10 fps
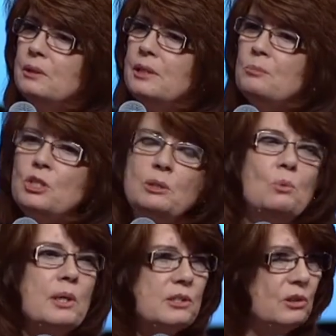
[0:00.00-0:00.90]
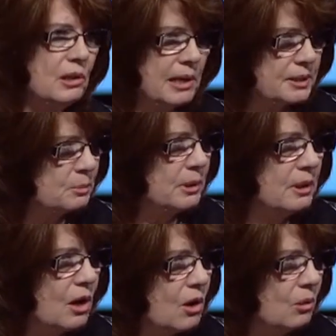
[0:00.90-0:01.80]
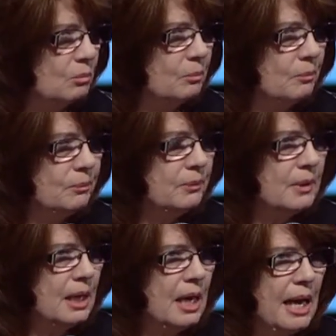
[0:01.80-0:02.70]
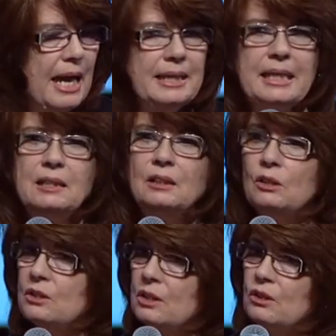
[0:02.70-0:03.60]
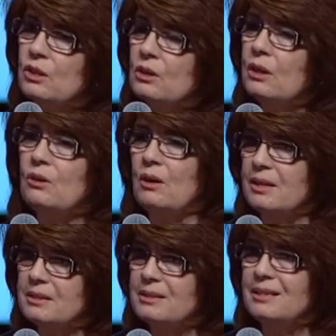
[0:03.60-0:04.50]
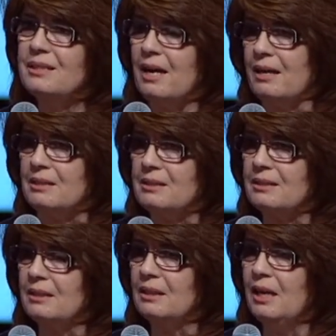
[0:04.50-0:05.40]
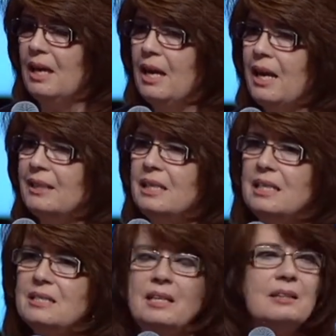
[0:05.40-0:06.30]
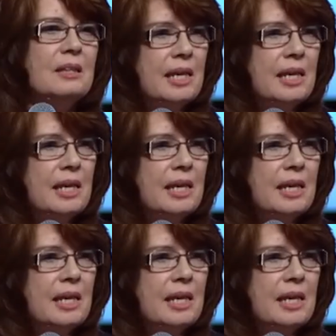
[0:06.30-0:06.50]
him she wants her husband home. And he looked at her across the desk, and he said,